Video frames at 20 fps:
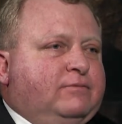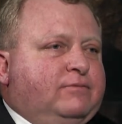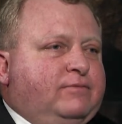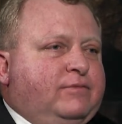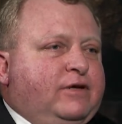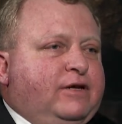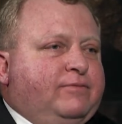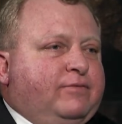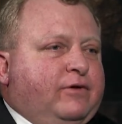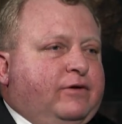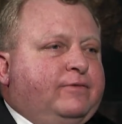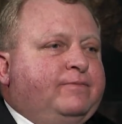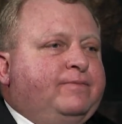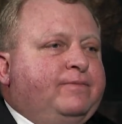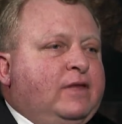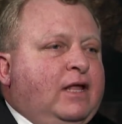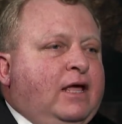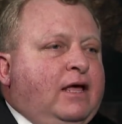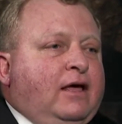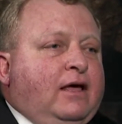people.
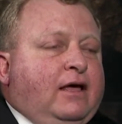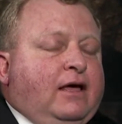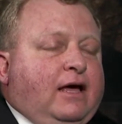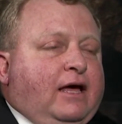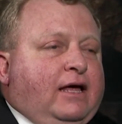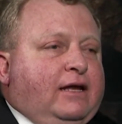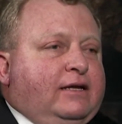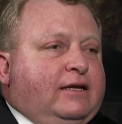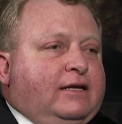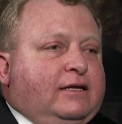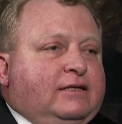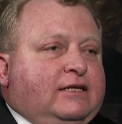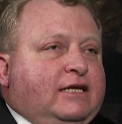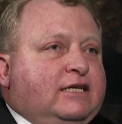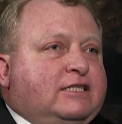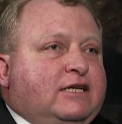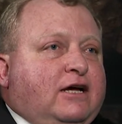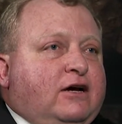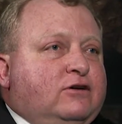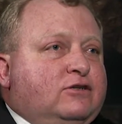And
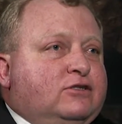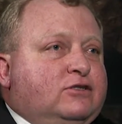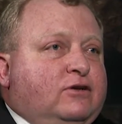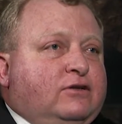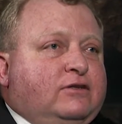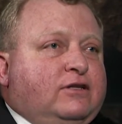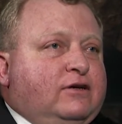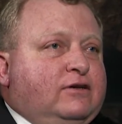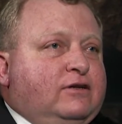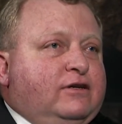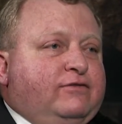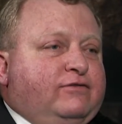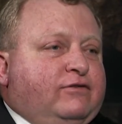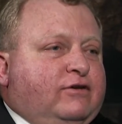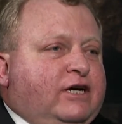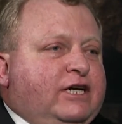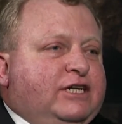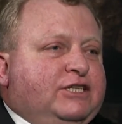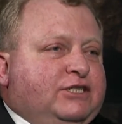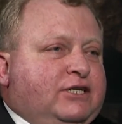this goes not only
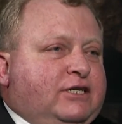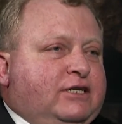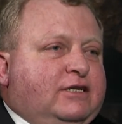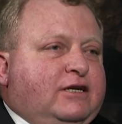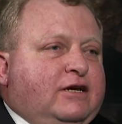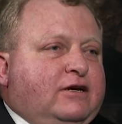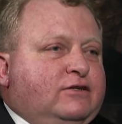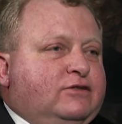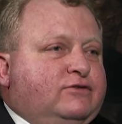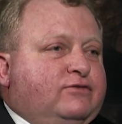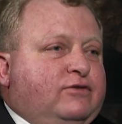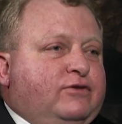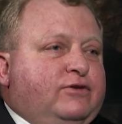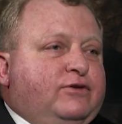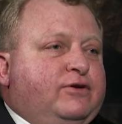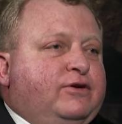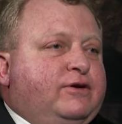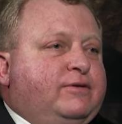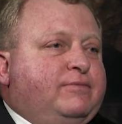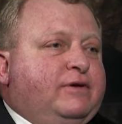for Asia, it goes for
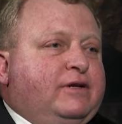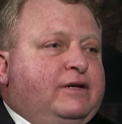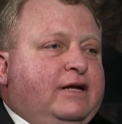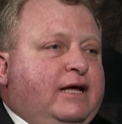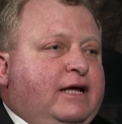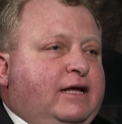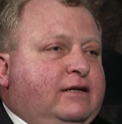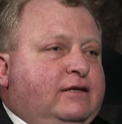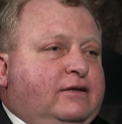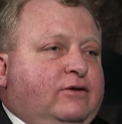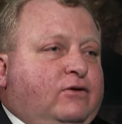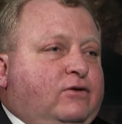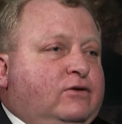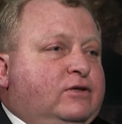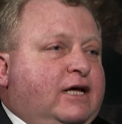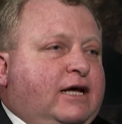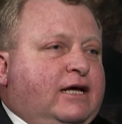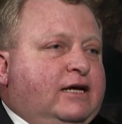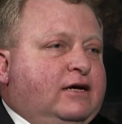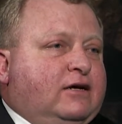Europe and all
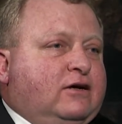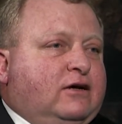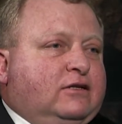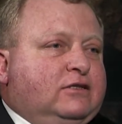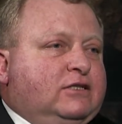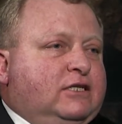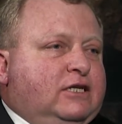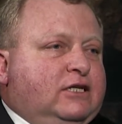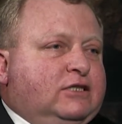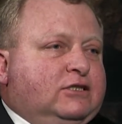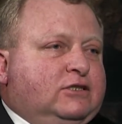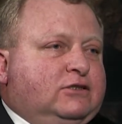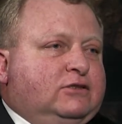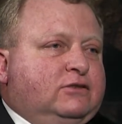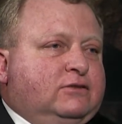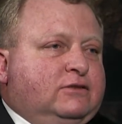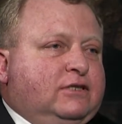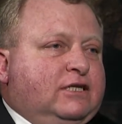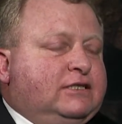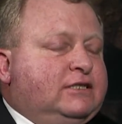the other continents
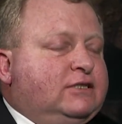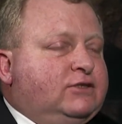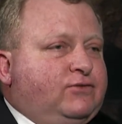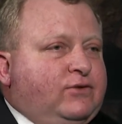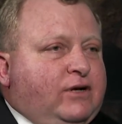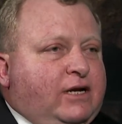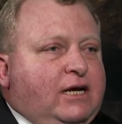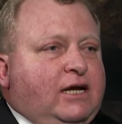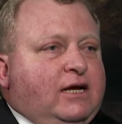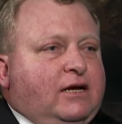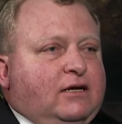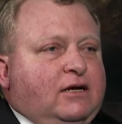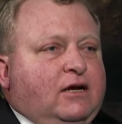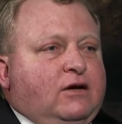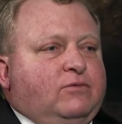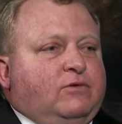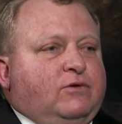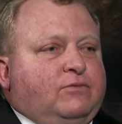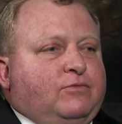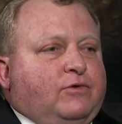too. This is really a
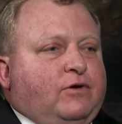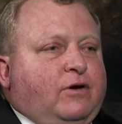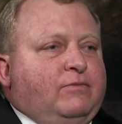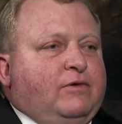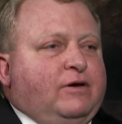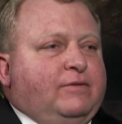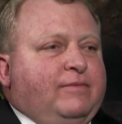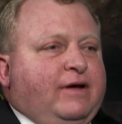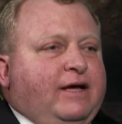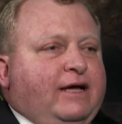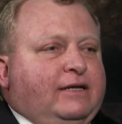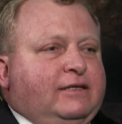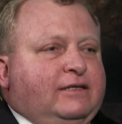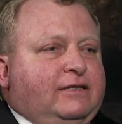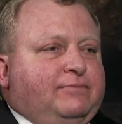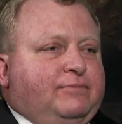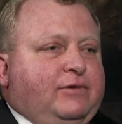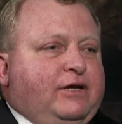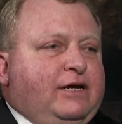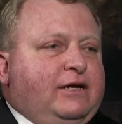global problem, and
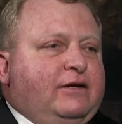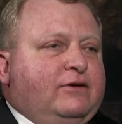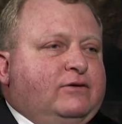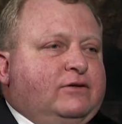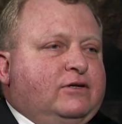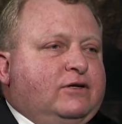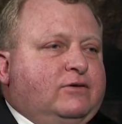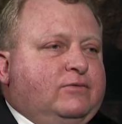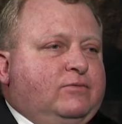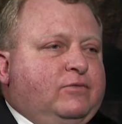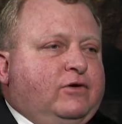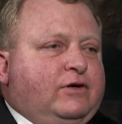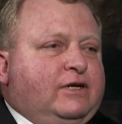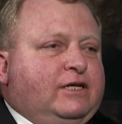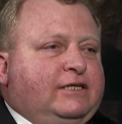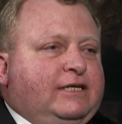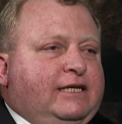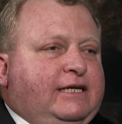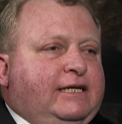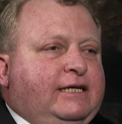depending on the
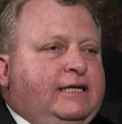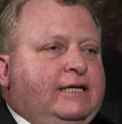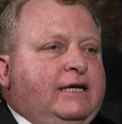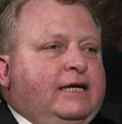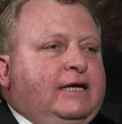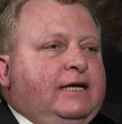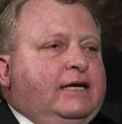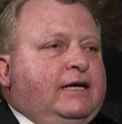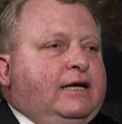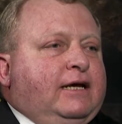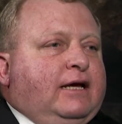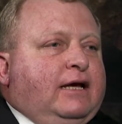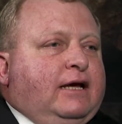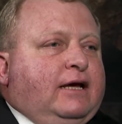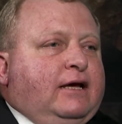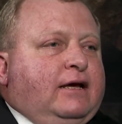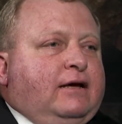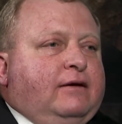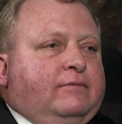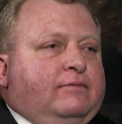commodity,
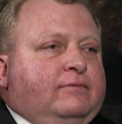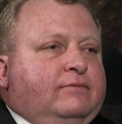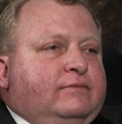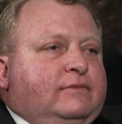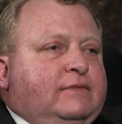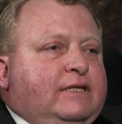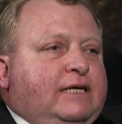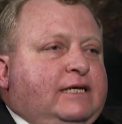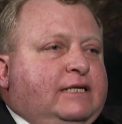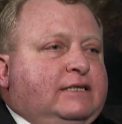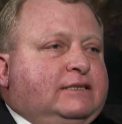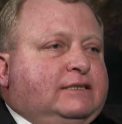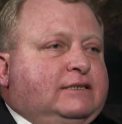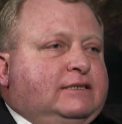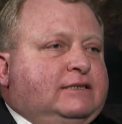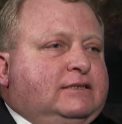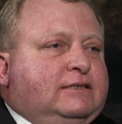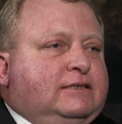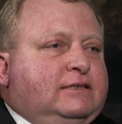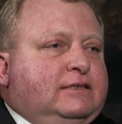
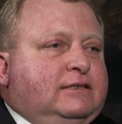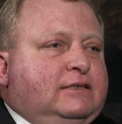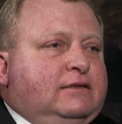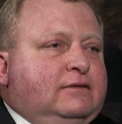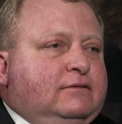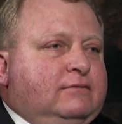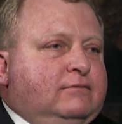there's a